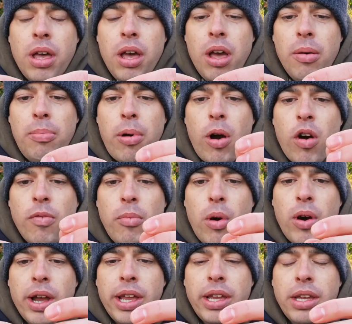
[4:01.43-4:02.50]
part of
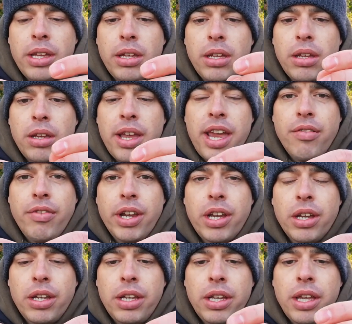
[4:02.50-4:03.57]
my hair
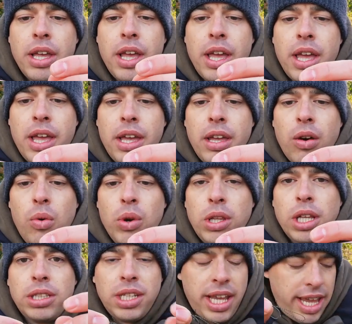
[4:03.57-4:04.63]
rig. All
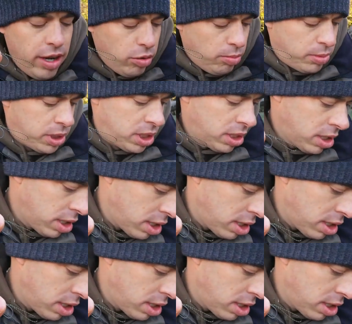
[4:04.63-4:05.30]
it does, it helps